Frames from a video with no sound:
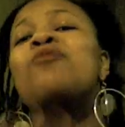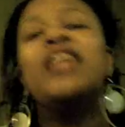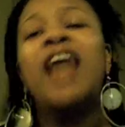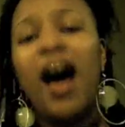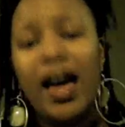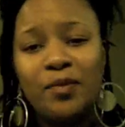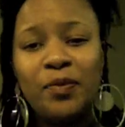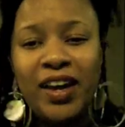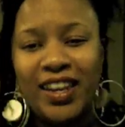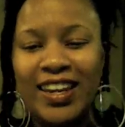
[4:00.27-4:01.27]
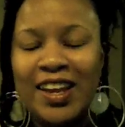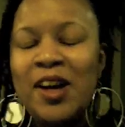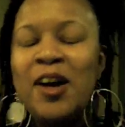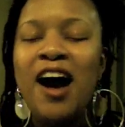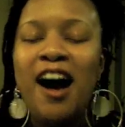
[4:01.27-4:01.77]
really hot, but
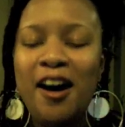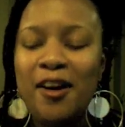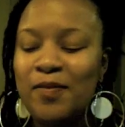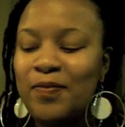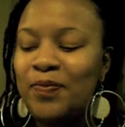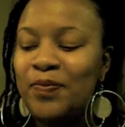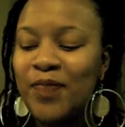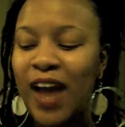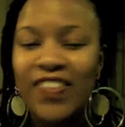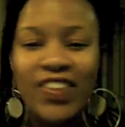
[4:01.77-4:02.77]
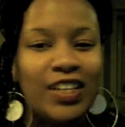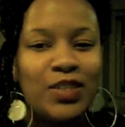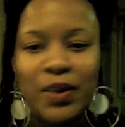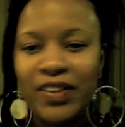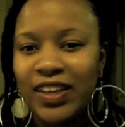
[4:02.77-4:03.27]
I think
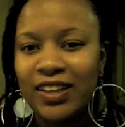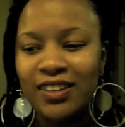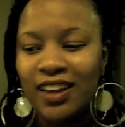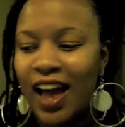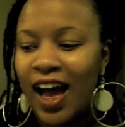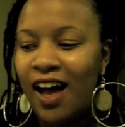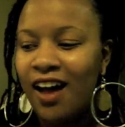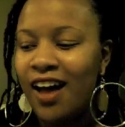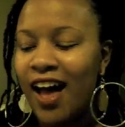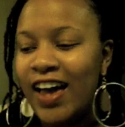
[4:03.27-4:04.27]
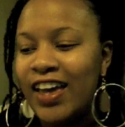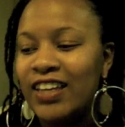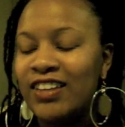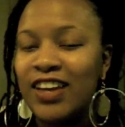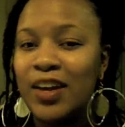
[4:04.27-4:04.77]
it's worth it.
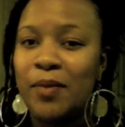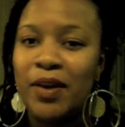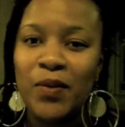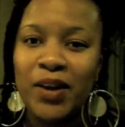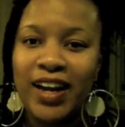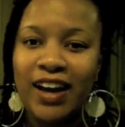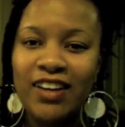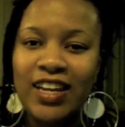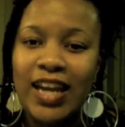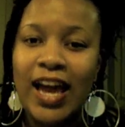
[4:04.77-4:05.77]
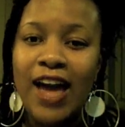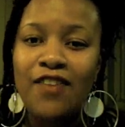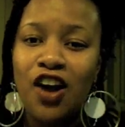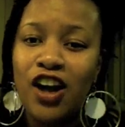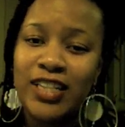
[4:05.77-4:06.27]
I get a better workout, and I
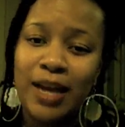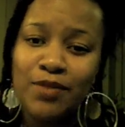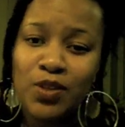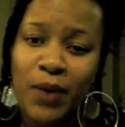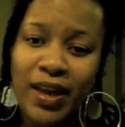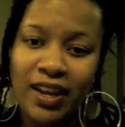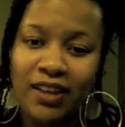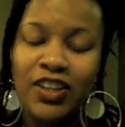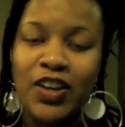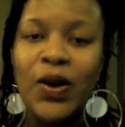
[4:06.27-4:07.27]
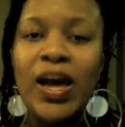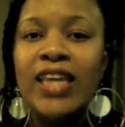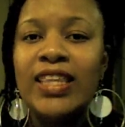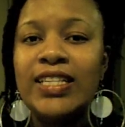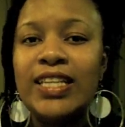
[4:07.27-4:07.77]
have a hard time sweating.
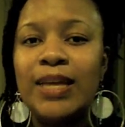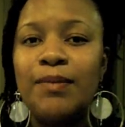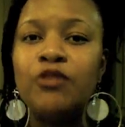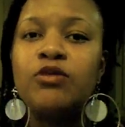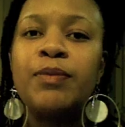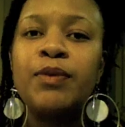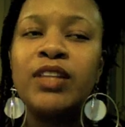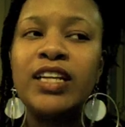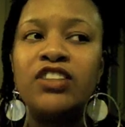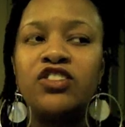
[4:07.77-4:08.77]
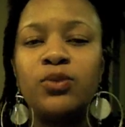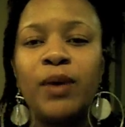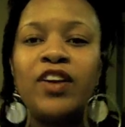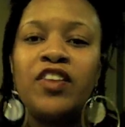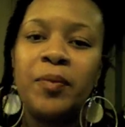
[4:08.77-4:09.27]
They say that most people either
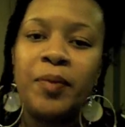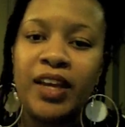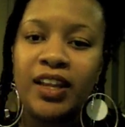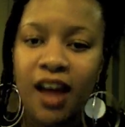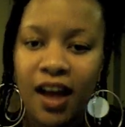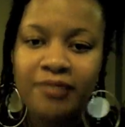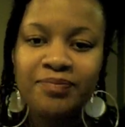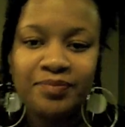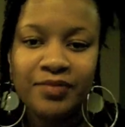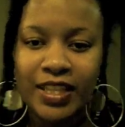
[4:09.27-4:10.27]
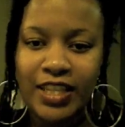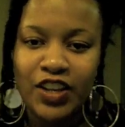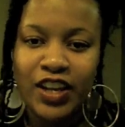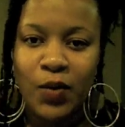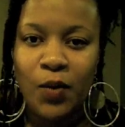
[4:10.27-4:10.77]
sweat or they pee a lot. That's how
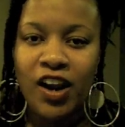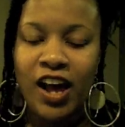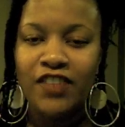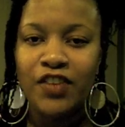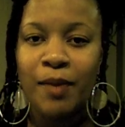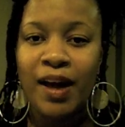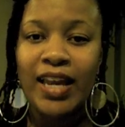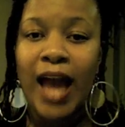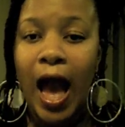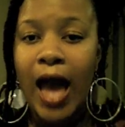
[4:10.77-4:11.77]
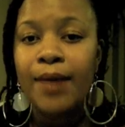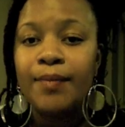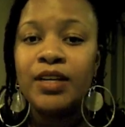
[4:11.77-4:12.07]
you get your water out of your body. I